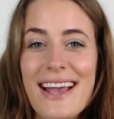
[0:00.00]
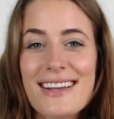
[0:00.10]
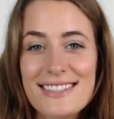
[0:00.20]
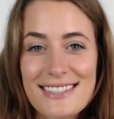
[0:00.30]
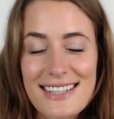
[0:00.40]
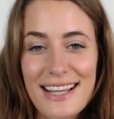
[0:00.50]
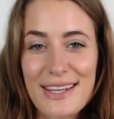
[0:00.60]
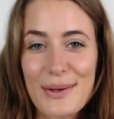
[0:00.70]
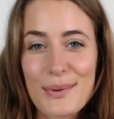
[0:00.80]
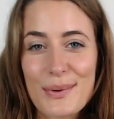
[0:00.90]
just
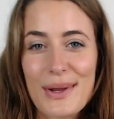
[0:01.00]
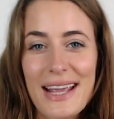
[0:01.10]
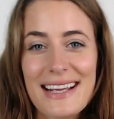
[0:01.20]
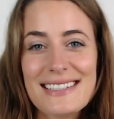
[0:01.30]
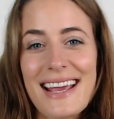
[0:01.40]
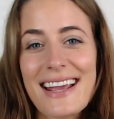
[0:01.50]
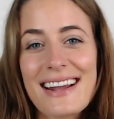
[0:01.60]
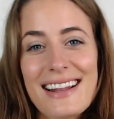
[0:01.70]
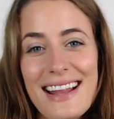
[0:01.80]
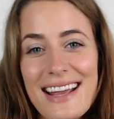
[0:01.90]
like you create a
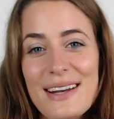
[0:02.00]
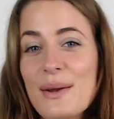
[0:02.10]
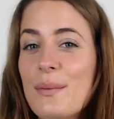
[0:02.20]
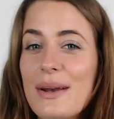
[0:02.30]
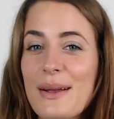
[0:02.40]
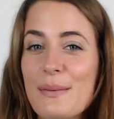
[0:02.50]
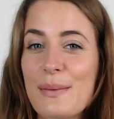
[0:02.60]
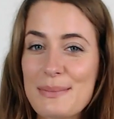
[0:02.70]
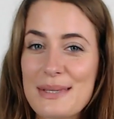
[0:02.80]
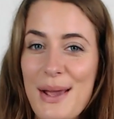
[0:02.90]
client winning
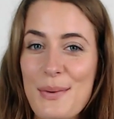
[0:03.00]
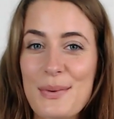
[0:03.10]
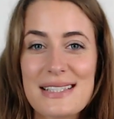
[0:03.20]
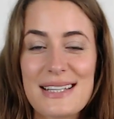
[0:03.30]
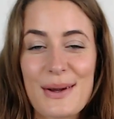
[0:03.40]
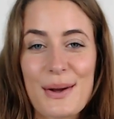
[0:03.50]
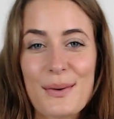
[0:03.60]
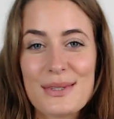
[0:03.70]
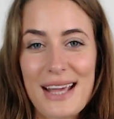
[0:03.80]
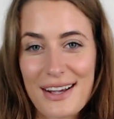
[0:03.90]
website with
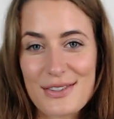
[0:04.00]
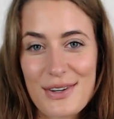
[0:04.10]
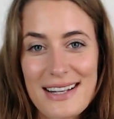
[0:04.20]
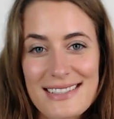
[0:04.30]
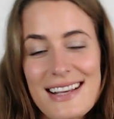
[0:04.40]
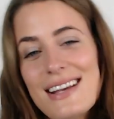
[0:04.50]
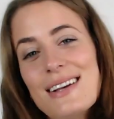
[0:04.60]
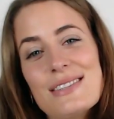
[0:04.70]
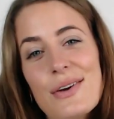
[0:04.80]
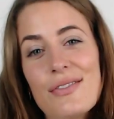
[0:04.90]
zero tech stress.
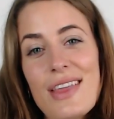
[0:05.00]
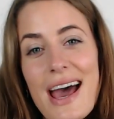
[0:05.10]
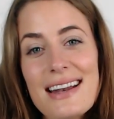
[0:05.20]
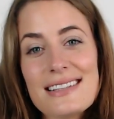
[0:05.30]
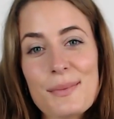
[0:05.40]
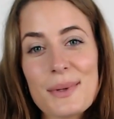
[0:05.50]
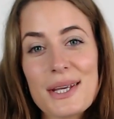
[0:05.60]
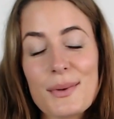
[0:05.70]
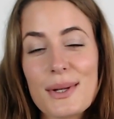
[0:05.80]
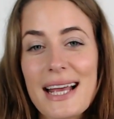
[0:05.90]
So if that is
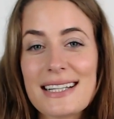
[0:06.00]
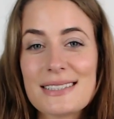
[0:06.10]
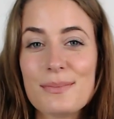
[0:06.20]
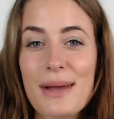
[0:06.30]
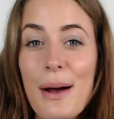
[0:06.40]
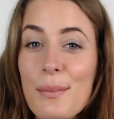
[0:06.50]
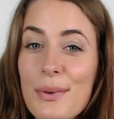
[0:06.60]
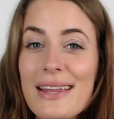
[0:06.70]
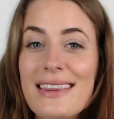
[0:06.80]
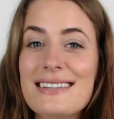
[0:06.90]
something you would like some help
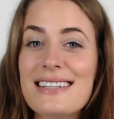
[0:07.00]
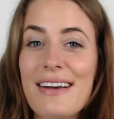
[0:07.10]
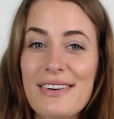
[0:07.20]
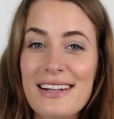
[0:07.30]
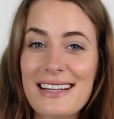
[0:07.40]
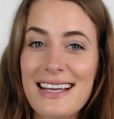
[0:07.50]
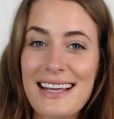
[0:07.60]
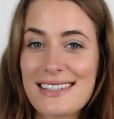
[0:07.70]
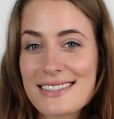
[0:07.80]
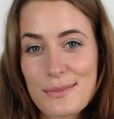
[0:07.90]
with, definitely
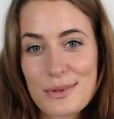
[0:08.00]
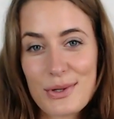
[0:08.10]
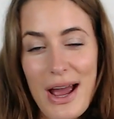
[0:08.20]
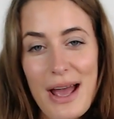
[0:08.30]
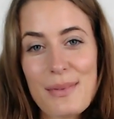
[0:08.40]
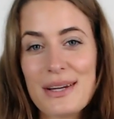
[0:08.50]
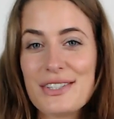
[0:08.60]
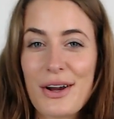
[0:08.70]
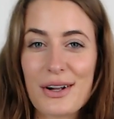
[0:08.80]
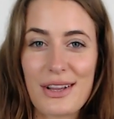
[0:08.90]
hit subscribe. I
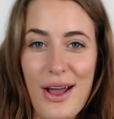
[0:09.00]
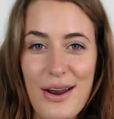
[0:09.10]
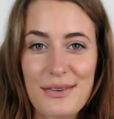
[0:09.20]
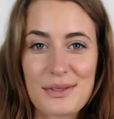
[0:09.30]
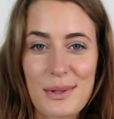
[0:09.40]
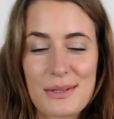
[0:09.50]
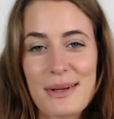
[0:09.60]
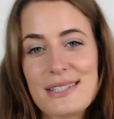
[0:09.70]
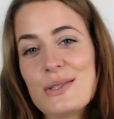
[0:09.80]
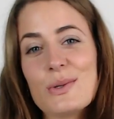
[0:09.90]
share a lot of
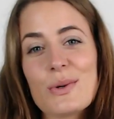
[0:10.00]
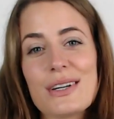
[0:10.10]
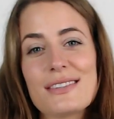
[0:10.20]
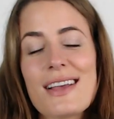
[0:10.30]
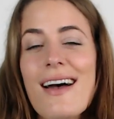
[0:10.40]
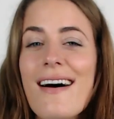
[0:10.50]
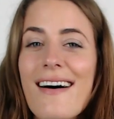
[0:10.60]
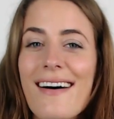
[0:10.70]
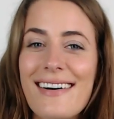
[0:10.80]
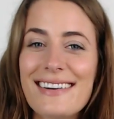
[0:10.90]
Squarespace tutorials
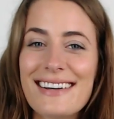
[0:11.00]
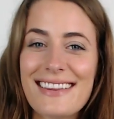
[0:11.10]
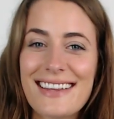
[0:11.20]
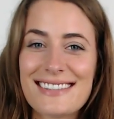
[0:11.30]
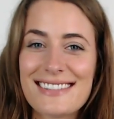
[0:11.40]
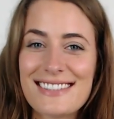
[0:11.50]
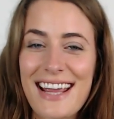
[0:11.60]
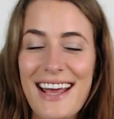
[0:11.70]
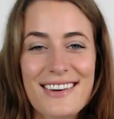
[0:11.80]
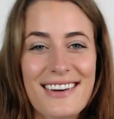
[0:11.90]
on this
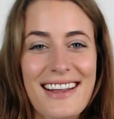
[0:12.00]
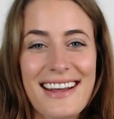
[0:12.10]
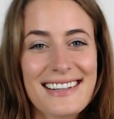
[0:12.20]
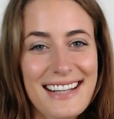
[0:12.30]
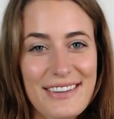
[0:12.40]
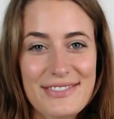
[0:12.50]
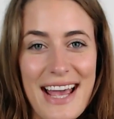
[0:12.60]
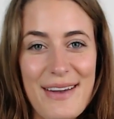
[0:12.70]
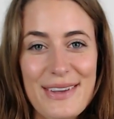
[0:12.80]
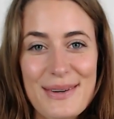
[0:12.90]
channel and I'd love to
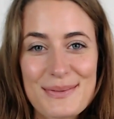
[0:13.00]
have you.